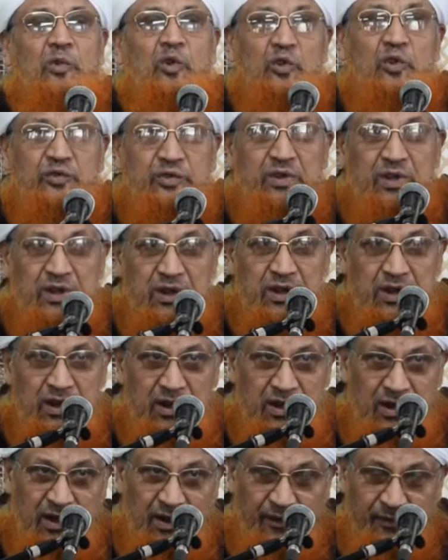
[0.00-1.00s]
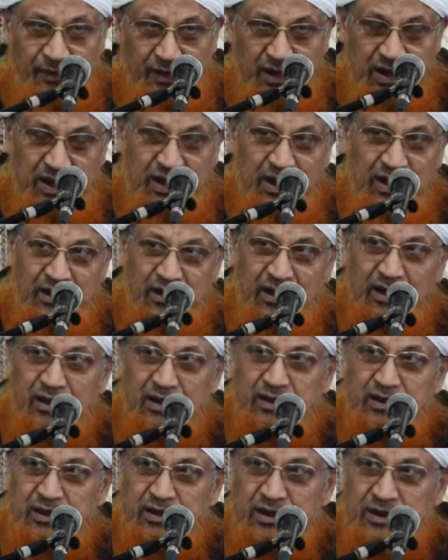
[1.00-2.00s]
mostly in African
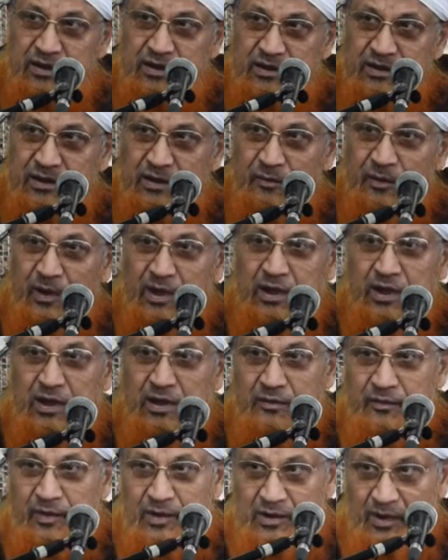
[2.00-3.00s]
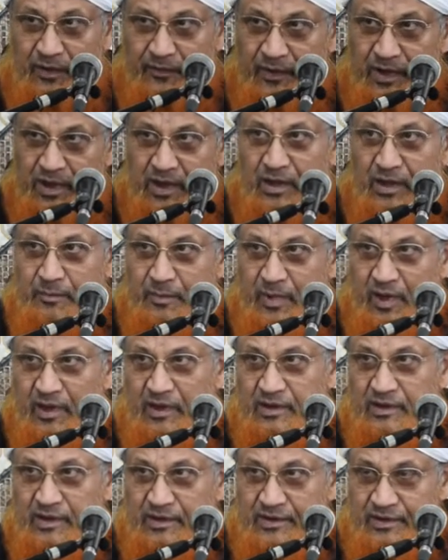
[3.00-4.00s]
countries, they're working with African
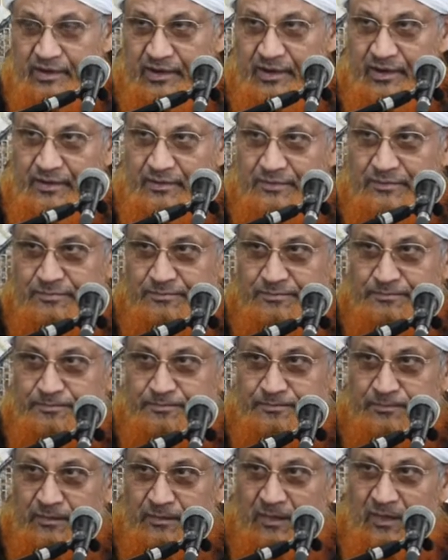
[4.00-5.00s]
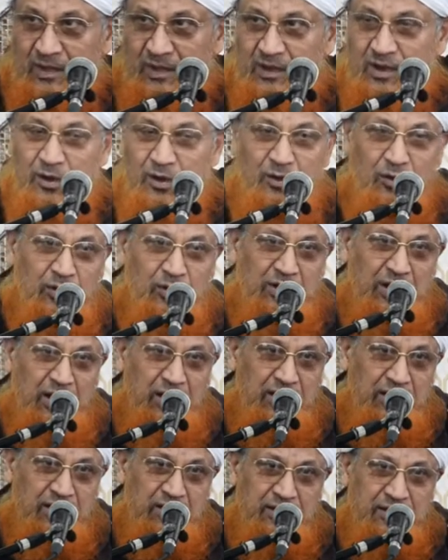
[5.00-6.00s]
brothers. They know
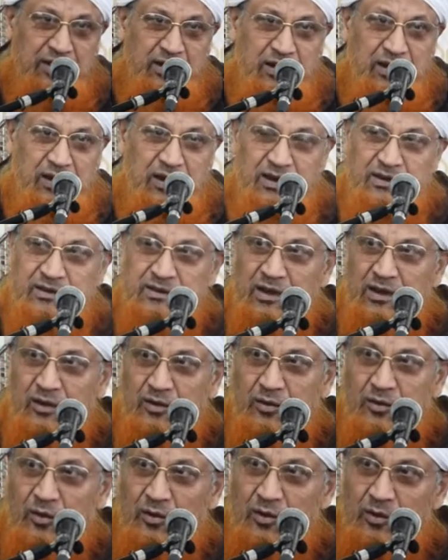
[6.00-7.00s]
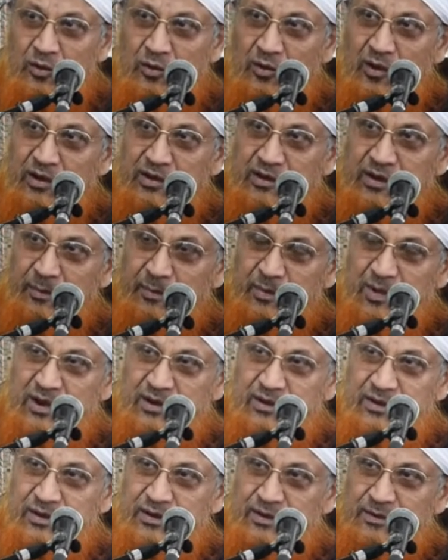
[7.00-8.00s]
that these Indians, they're not going to
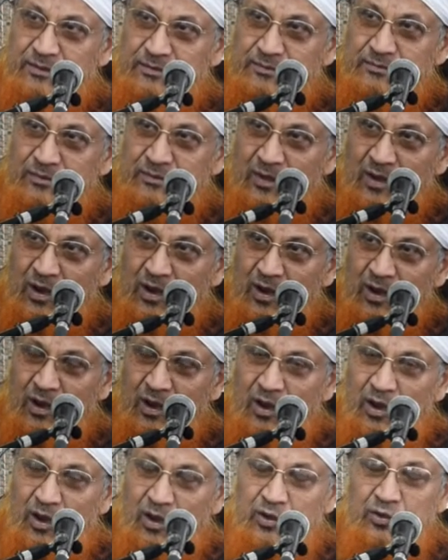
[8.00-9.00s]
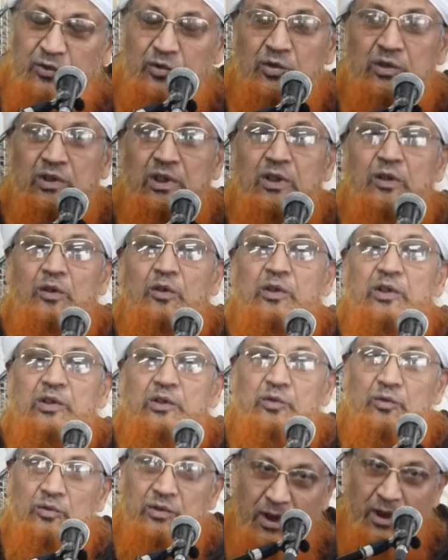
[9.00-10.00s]
accept us. So they're
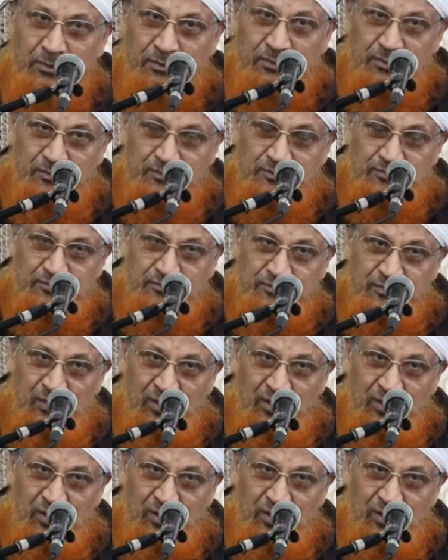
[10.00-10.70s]
going to them,